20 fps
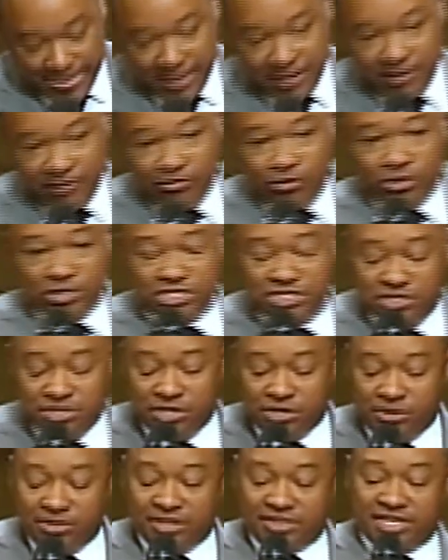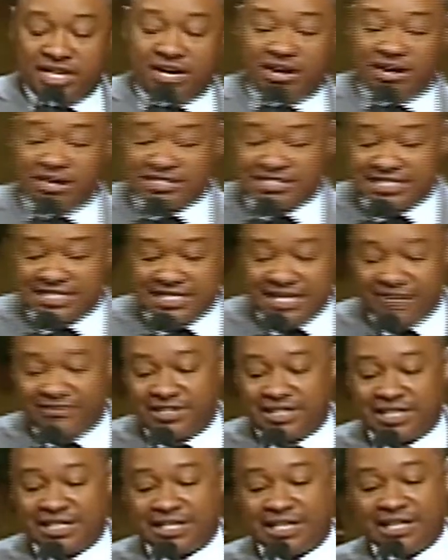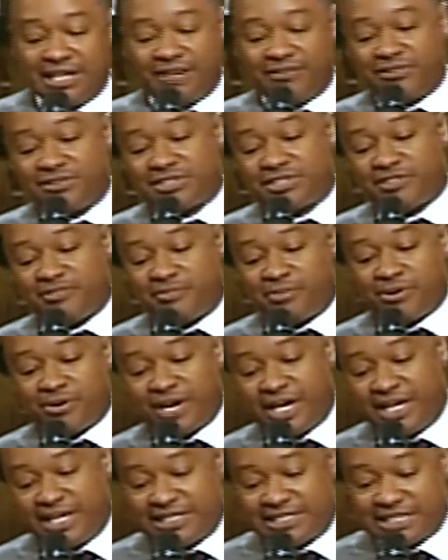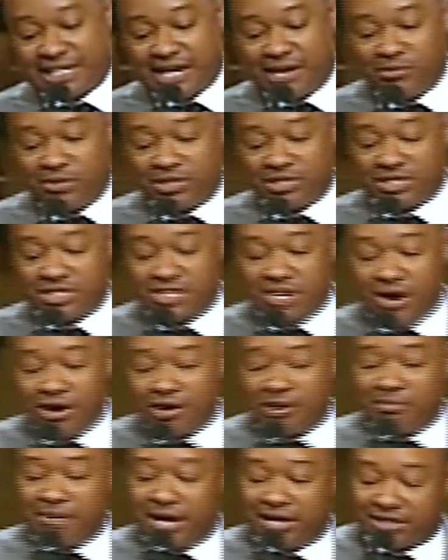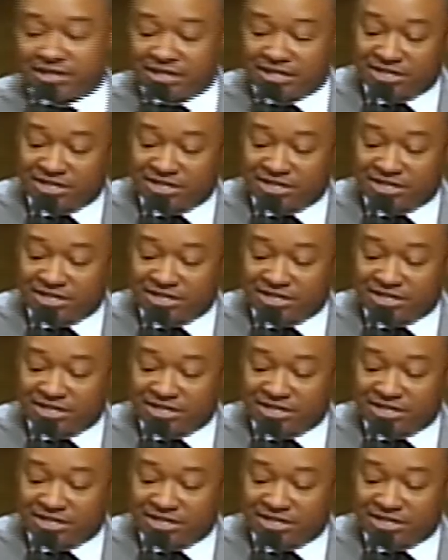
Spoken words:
Of course, you know that there are 7 levels of praise, and I want to talk about the